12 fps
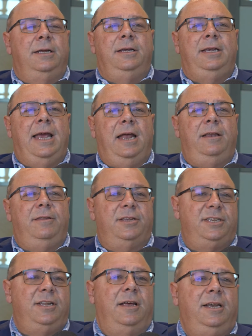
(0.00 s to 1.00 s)
Yet the
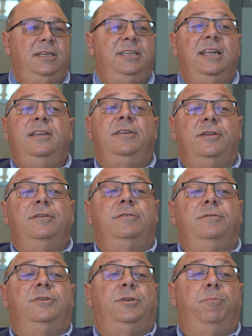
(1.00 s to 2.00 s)
studies didn't
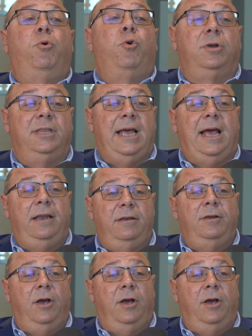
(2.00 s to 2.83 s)
support that